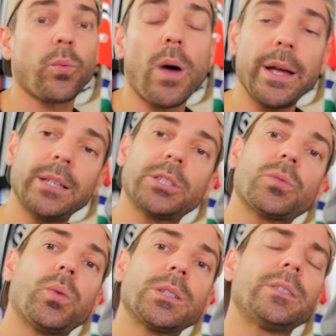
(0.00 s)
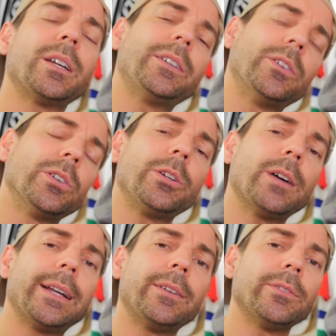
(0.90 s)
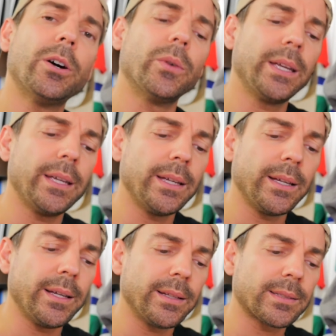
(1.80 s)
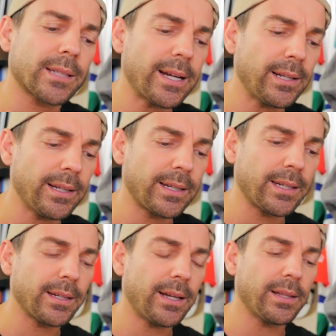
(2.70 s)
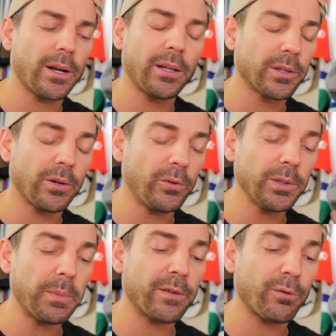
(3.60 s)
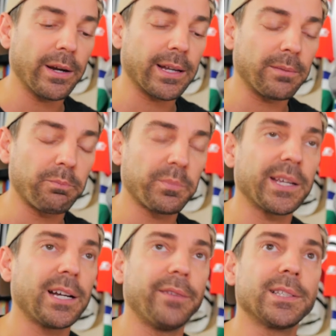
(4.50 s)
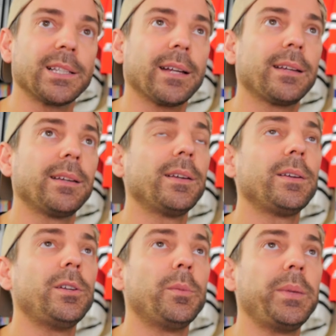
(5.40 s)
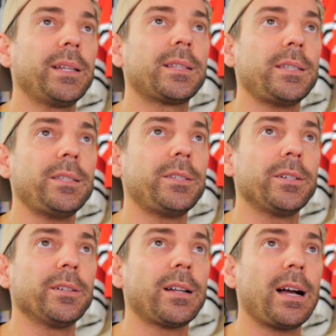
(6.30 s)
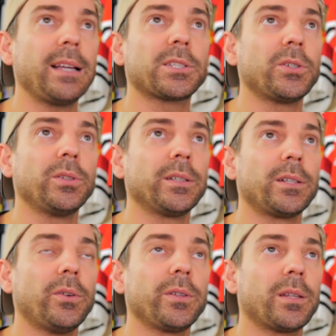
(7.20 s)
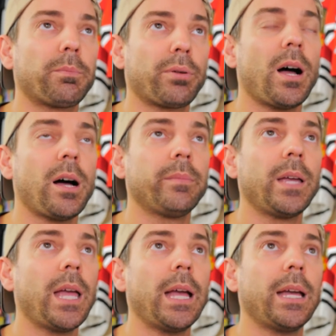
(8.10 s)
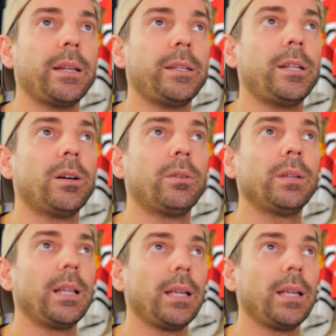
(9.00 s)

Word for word: Why it just wasn't done earlier, I don't know. It, it's kind of like the only metaphor I can think of is like you know, being in senior year in high school and going to the prom and, you know,